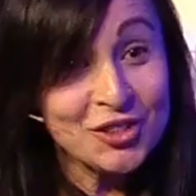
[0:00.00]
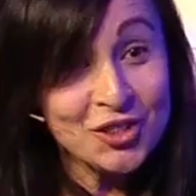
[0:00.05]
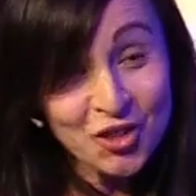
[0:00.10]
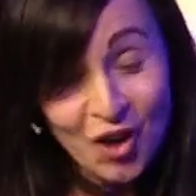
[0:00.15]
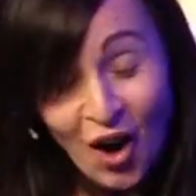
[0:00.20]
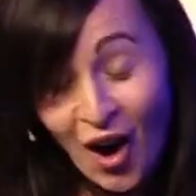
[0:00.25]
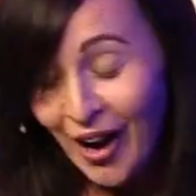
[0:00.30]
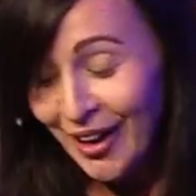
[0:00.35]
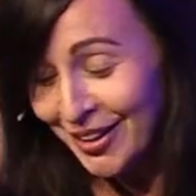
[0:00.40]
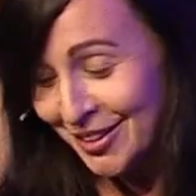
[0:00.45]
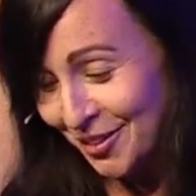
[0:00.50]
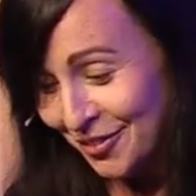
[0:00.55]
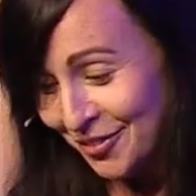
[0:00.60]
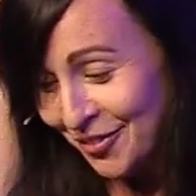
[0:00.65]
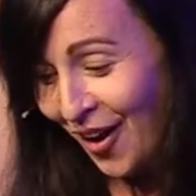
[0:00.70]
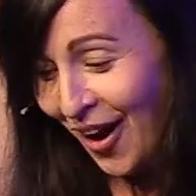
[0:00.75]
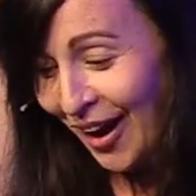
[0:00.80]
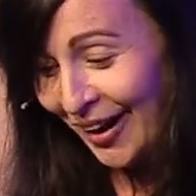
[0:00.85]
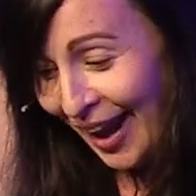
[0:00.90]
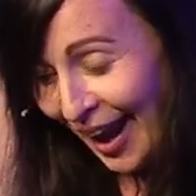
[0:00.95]
trying to
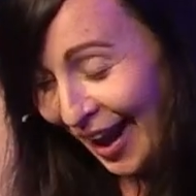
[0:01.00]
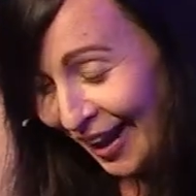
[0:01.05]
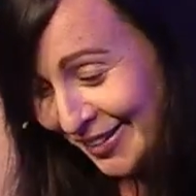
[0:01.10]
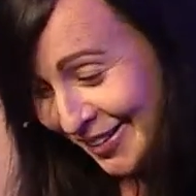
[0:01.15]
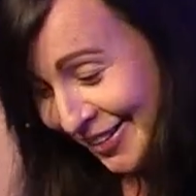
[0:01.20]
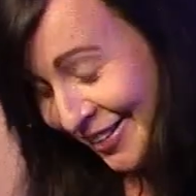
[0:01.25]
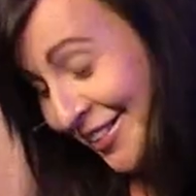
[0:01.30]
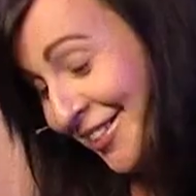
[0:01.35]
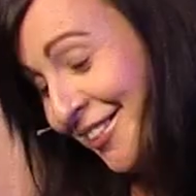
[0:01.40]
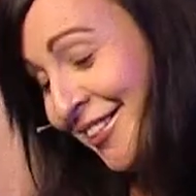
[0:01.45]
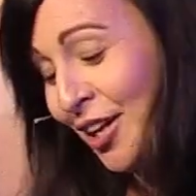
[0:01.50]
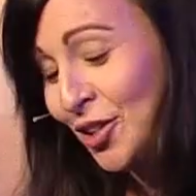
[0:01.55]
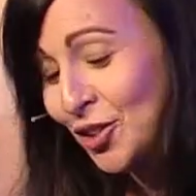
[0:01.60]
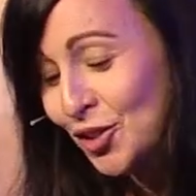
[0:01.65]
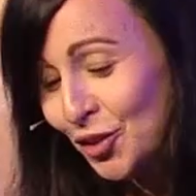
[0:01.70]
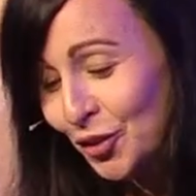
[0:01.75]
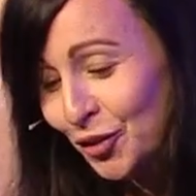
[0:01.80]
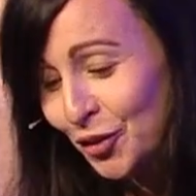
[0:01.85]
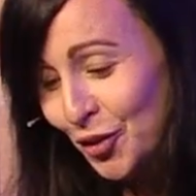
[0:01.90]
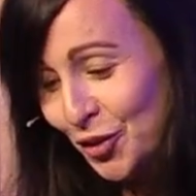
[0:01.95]
find answers and
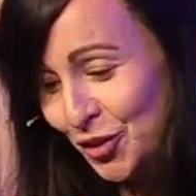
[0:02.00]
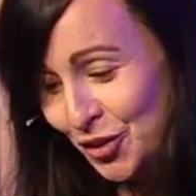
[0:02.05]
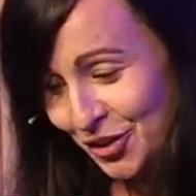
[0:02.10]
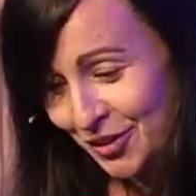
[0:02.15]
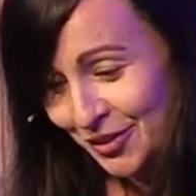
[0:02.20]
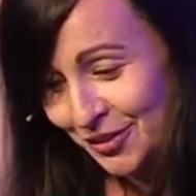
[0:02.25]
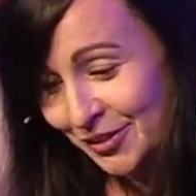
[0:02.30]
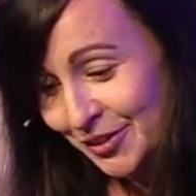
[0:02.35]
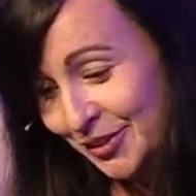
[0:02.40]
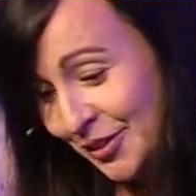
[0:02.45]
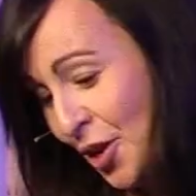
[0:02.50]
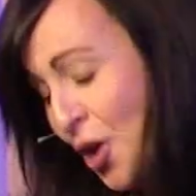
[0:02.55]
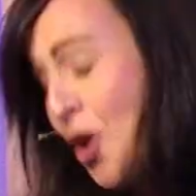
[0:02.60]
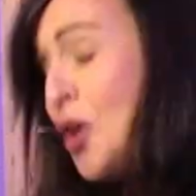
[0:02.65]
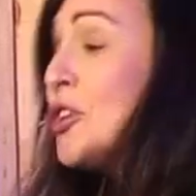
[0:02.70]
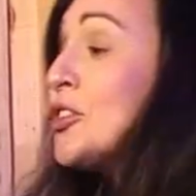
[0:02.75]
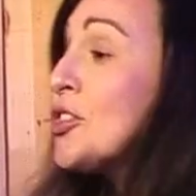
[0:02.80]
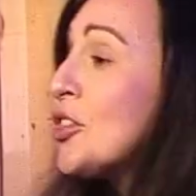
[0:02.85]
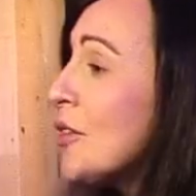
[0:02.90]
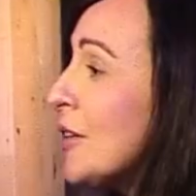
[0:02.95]
solutions
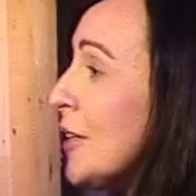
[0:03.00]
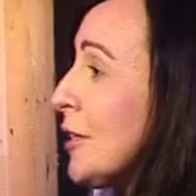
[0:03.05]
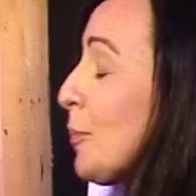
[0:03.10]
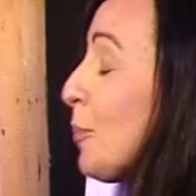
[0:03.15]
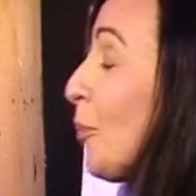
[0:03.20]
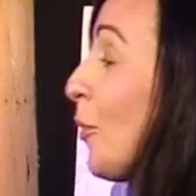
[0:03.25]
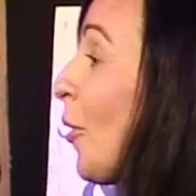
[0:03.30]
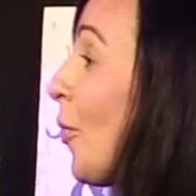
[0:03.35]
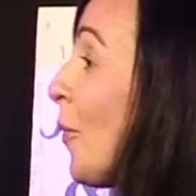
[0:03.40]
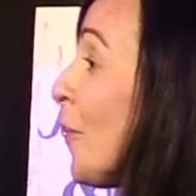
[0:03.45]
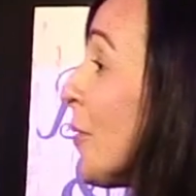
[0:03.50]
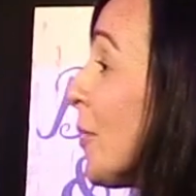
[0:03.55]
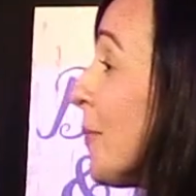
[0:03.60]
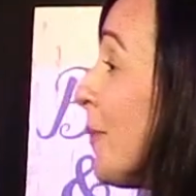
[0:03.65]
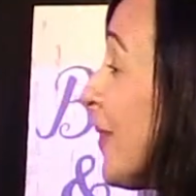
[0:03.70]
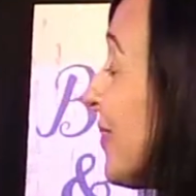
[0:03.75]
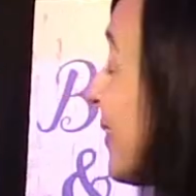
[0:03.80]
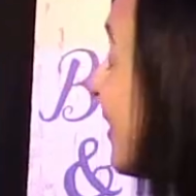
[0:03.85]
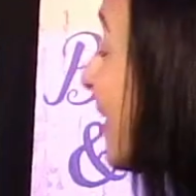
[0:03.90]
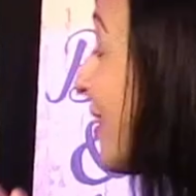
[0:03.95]
to this problem.
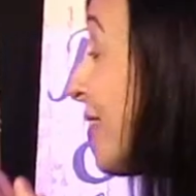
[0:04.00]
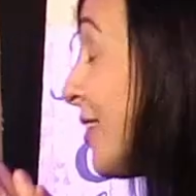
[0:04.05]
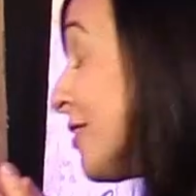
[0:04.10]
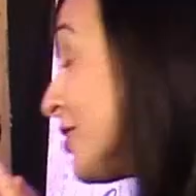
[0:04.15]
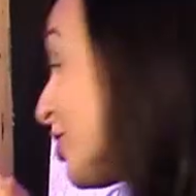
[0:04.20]
And the